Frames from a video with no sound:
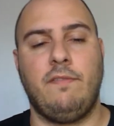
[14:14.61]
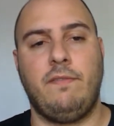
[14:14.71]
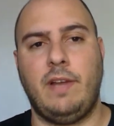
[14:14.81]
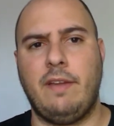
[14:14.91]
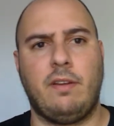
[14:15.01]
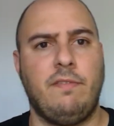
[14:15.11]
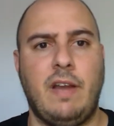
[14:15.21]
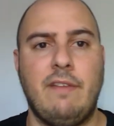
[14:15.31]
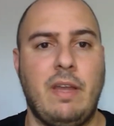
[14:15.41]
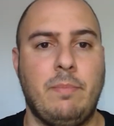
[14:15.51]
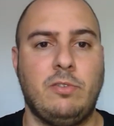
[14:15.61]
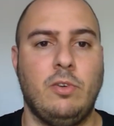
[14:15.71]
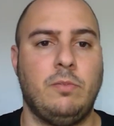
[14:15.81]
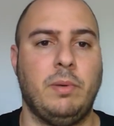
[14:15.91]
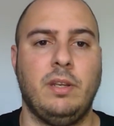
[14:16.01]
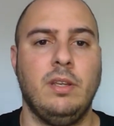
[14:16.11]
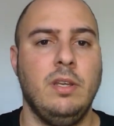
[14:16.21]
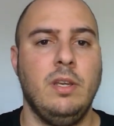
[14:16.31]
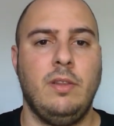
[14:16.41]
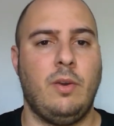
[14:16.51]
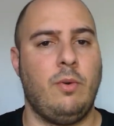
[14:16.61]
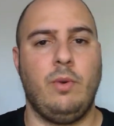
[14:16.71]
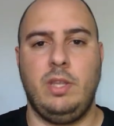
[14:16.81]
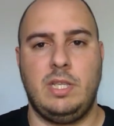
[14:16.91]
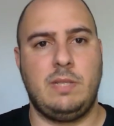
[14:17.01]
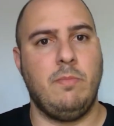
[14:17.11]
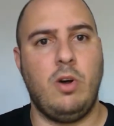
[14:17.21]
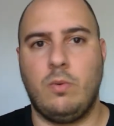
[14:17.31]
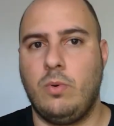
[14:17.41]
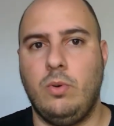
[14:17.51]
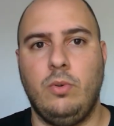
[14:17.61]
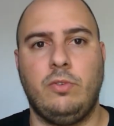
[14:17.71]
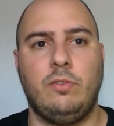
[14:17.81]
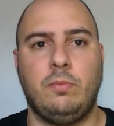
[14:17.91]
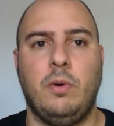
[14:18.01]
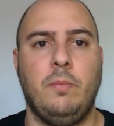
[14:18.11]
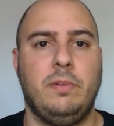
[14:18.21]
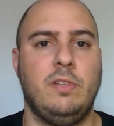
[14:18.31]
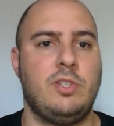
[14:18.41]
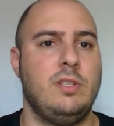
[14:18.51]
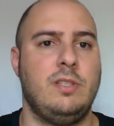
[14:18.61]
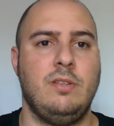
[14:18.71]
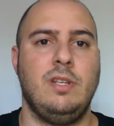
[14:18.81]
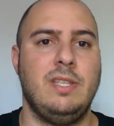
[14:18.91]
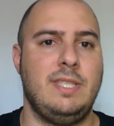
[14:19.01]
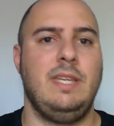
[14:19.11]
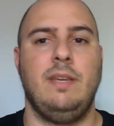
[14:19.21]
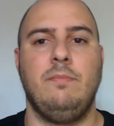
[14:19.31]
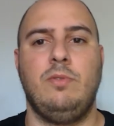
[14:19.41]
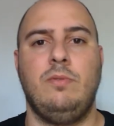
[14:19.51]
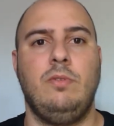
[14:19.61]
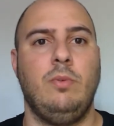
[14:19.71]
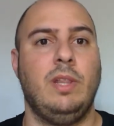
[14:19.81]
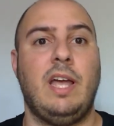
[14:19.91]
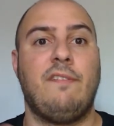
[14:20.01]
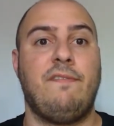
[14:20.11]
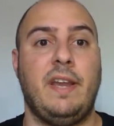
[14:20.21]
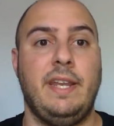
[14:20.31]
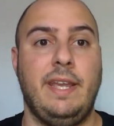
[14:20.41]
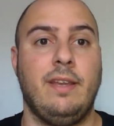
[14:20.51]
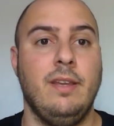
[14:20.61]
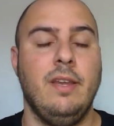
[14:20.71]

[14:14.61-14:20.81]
five episodes, but there were really small roles and small positions, and you didn't see him do a lot of fighting